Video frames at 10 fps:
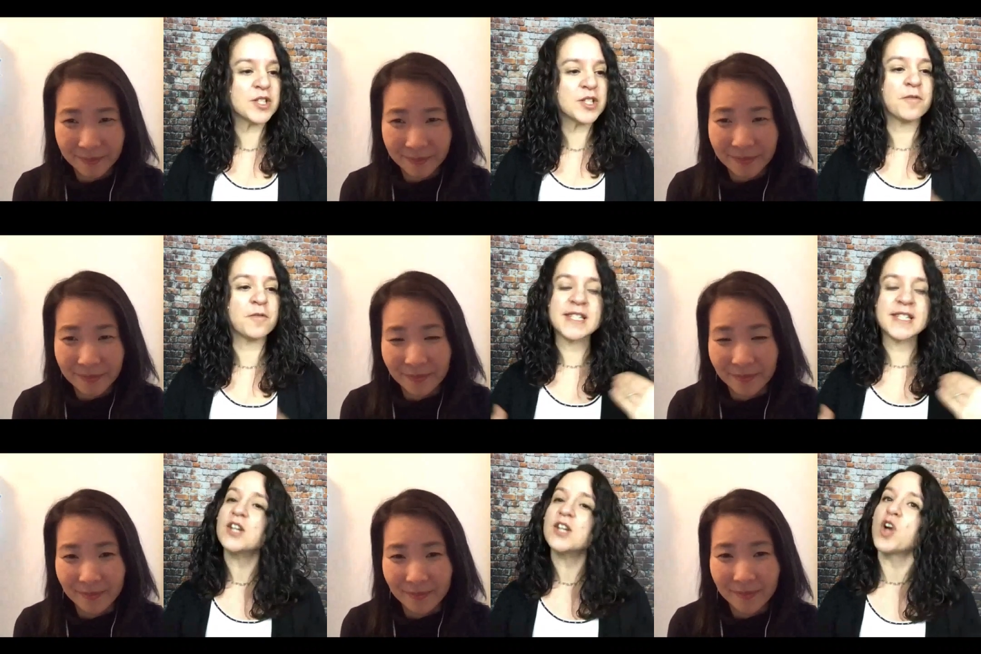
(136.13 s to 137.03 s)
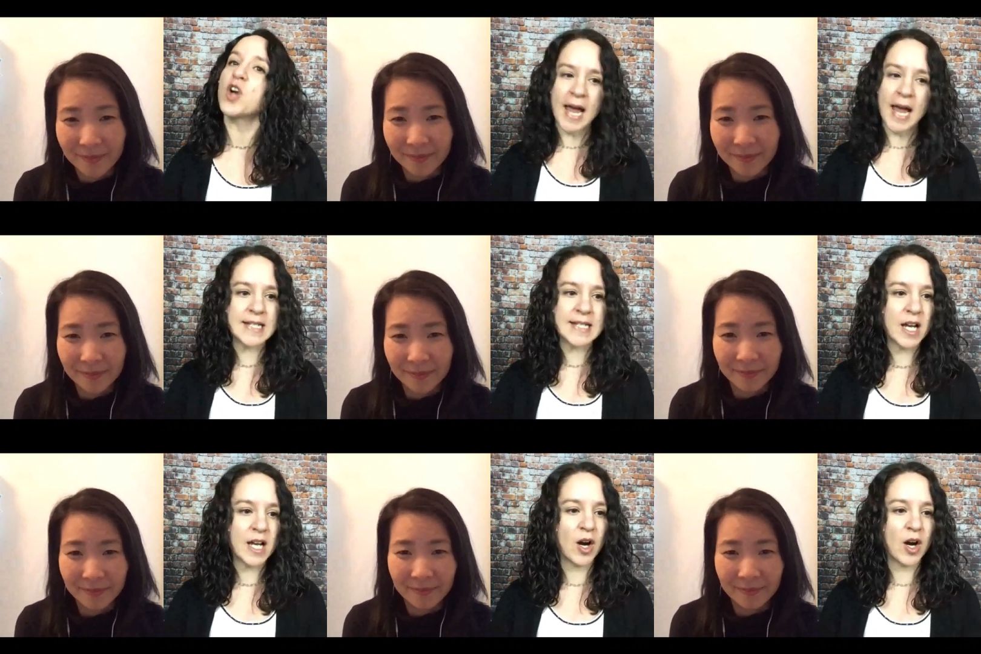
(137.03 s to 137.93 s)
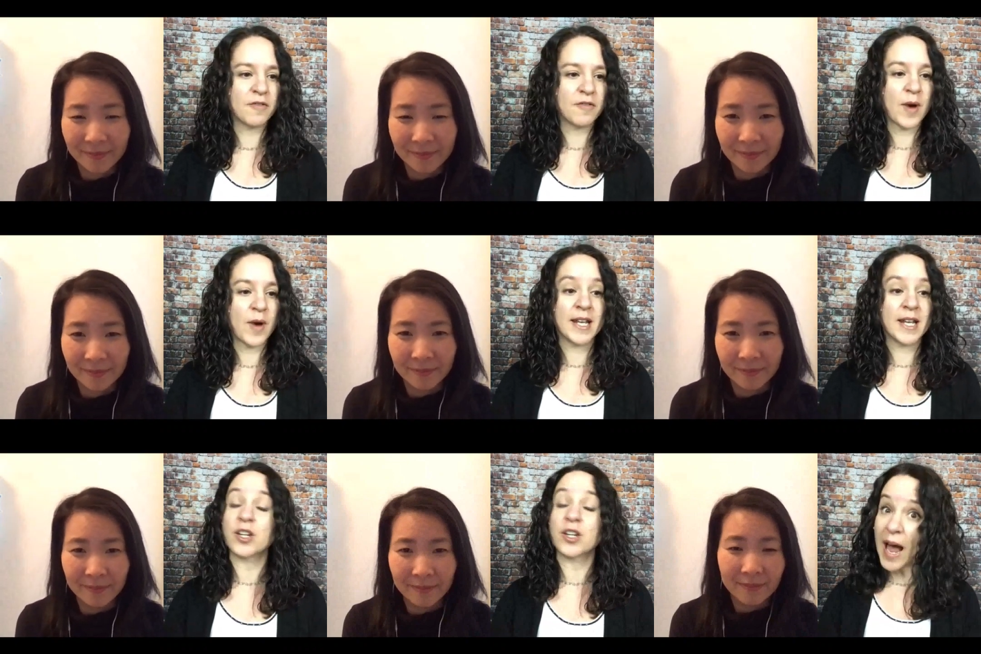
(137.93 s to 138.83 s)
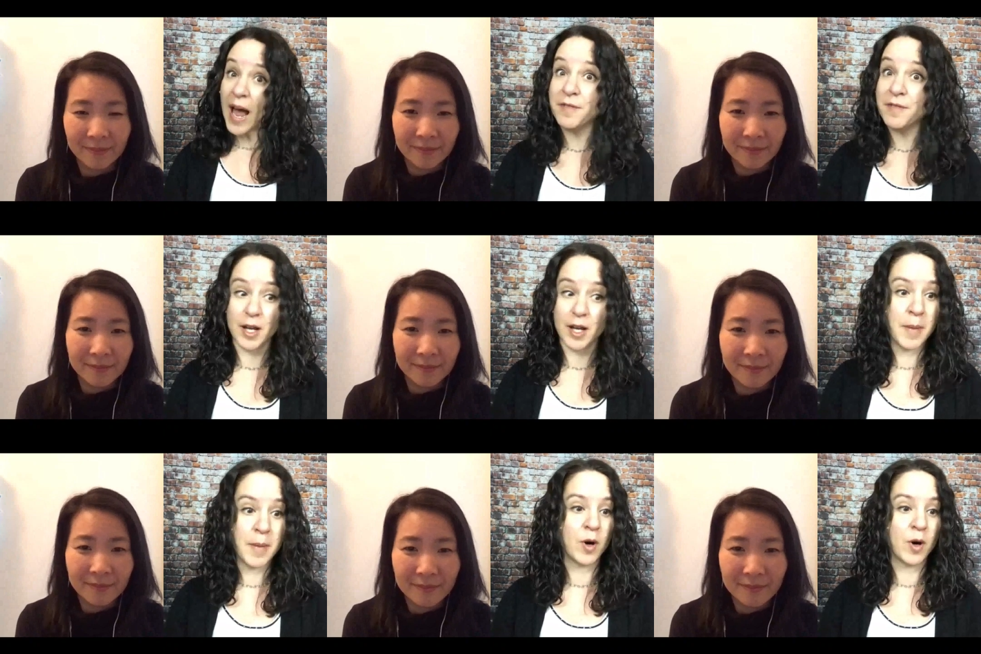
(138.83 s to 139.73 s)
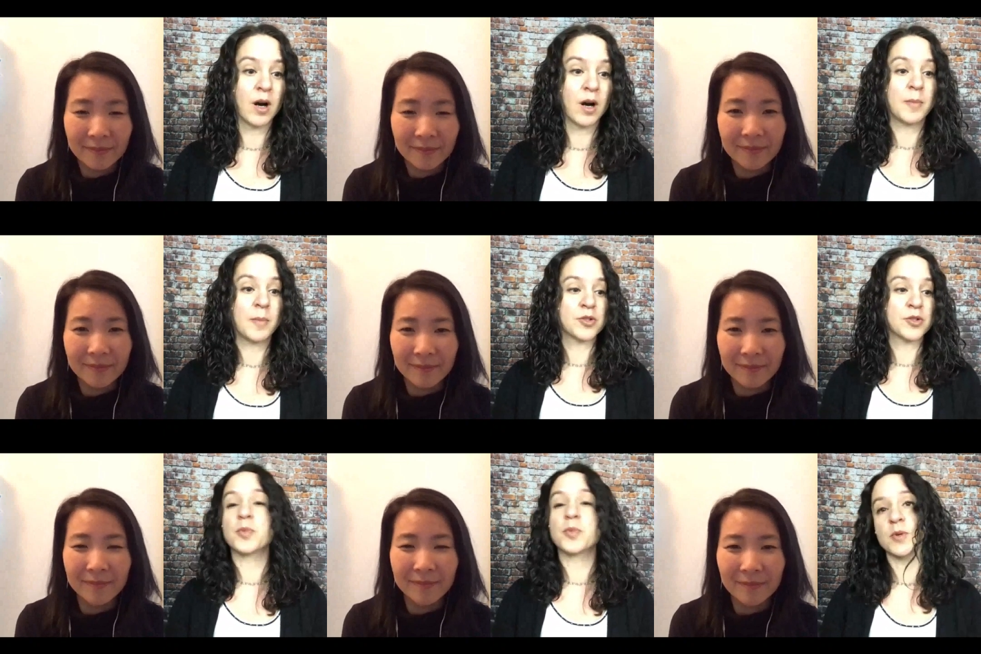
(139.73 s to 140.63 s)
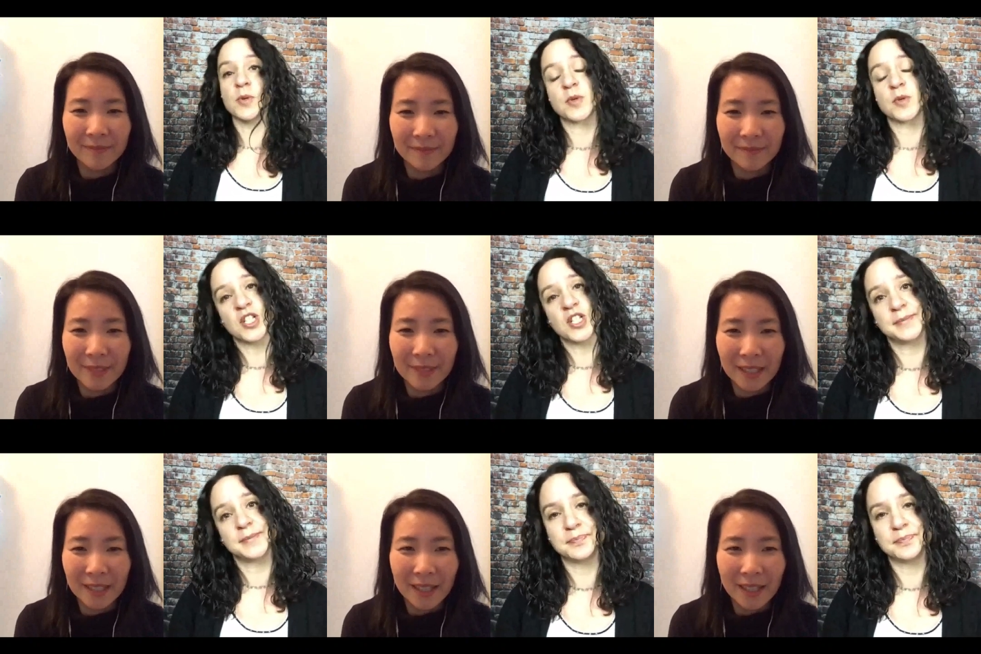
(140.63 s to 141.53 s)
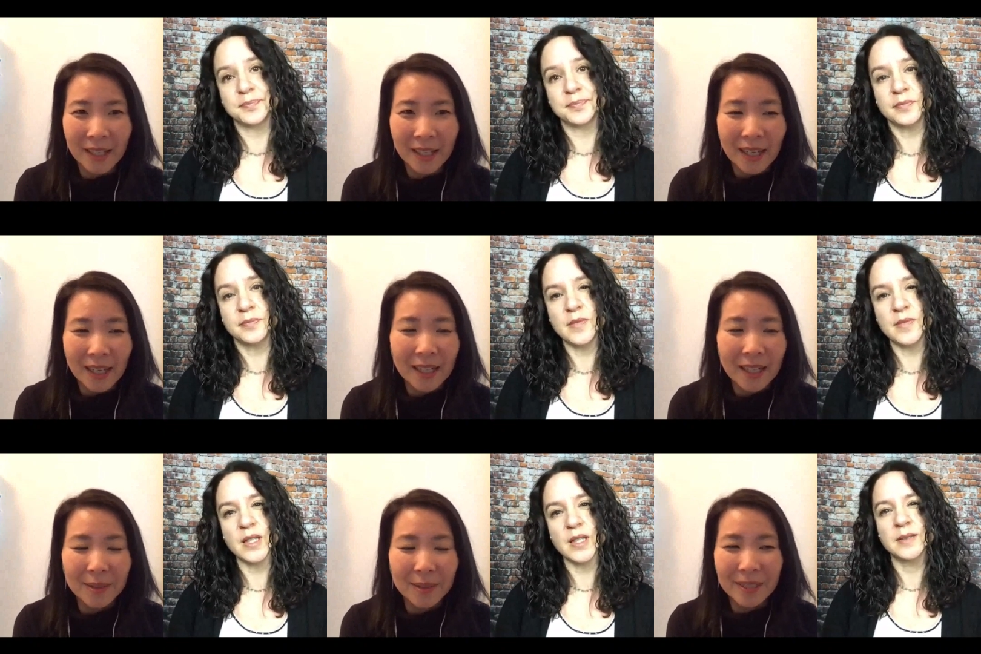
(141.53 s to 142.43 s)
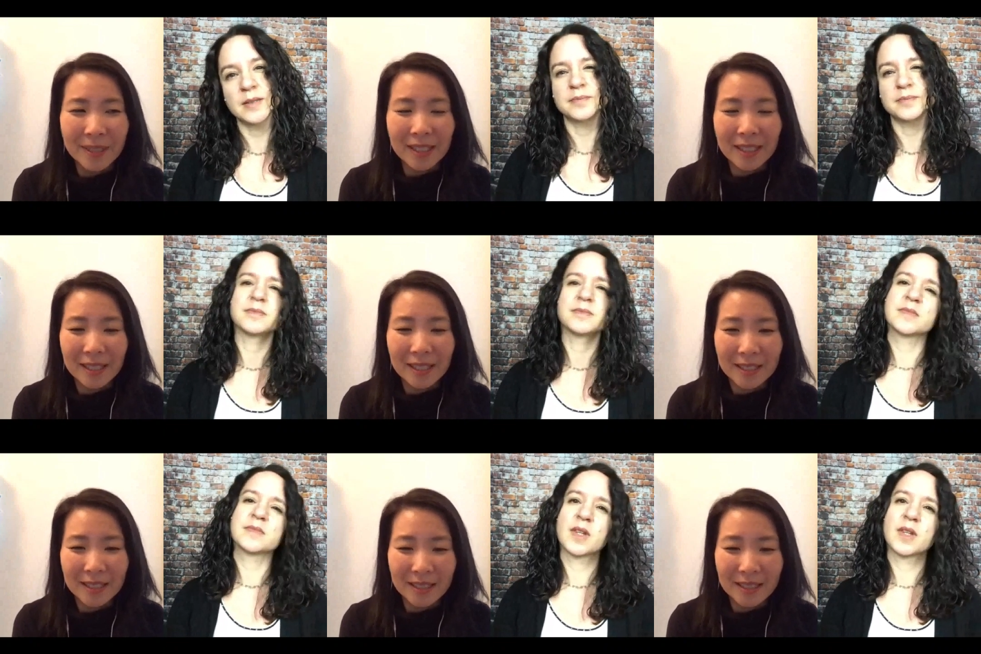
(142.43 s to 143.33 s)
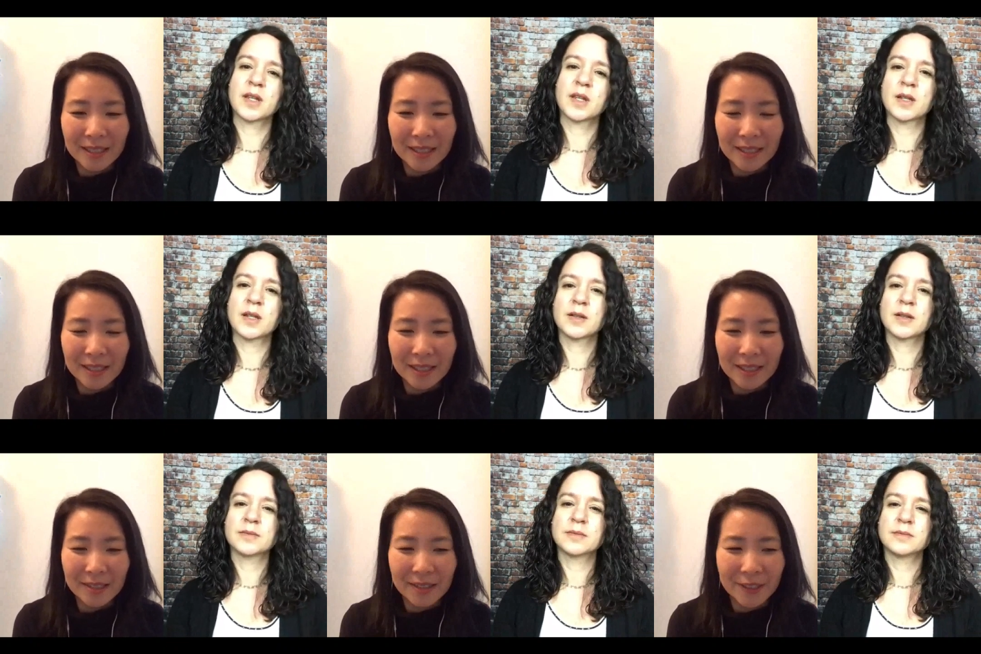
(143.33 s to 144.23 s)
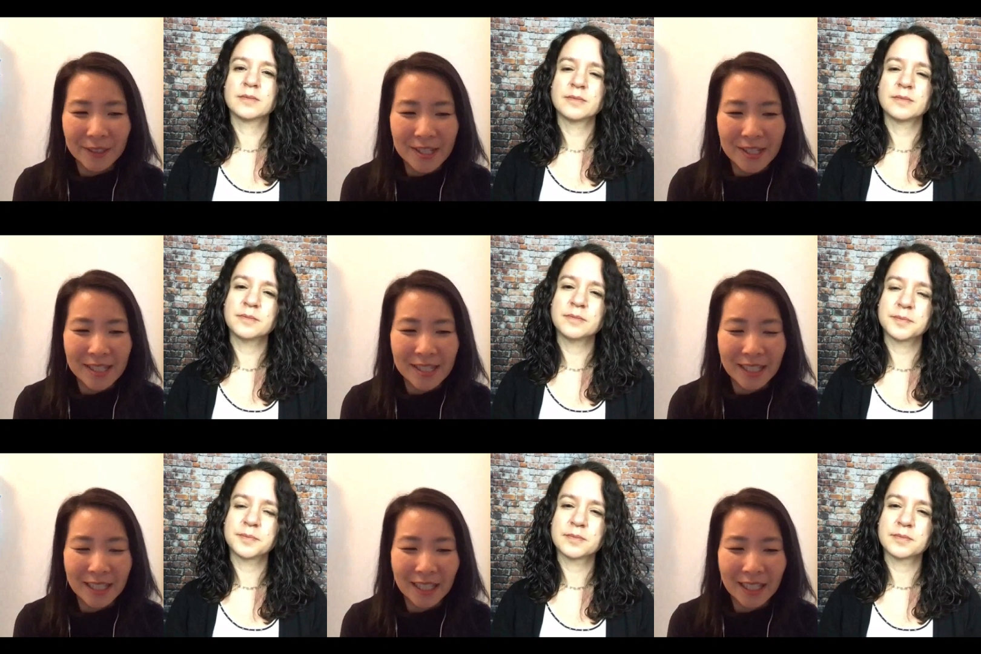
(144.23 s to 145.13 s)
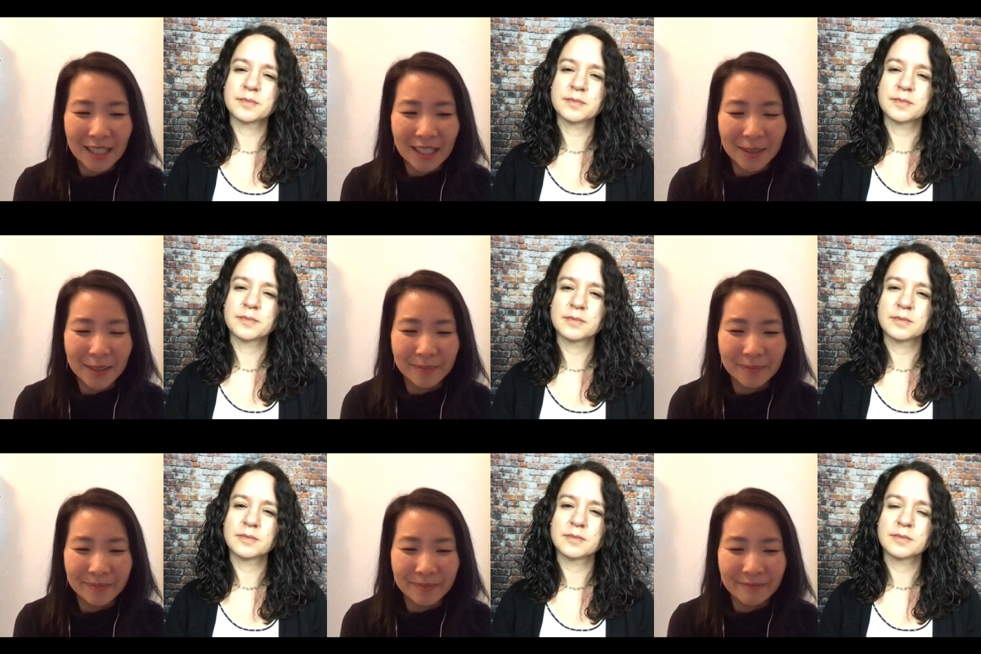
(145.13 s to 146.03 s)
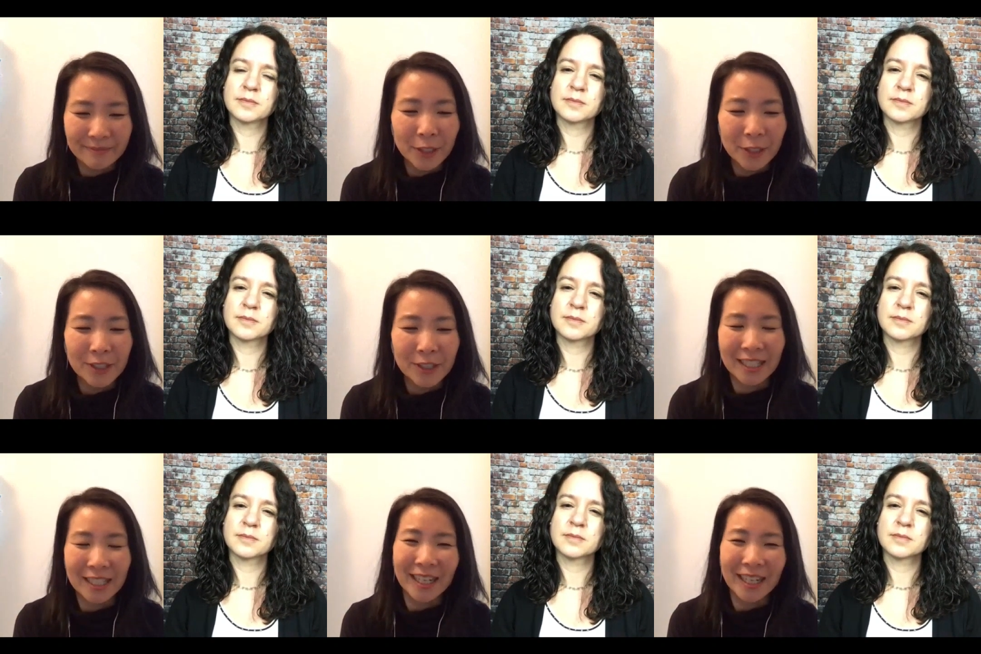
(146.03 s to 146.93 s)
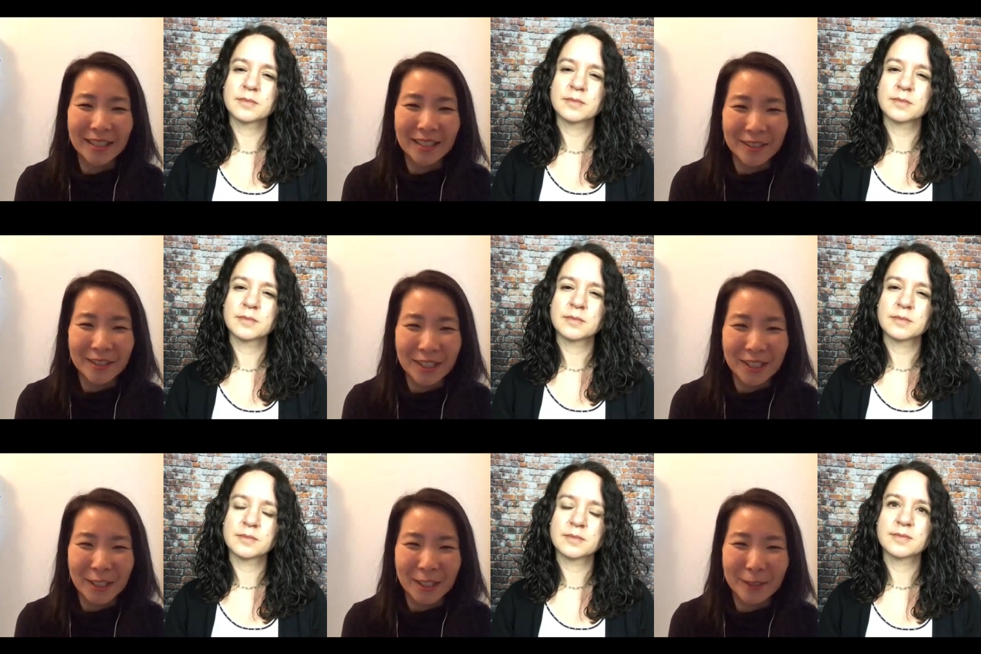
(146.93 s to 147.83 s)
Speaker 1: what was the first seed of your idea of writing a graphic memoir about your postpartum depression?
Speaker 2: Um, the the first uh, um, notion I had of doing a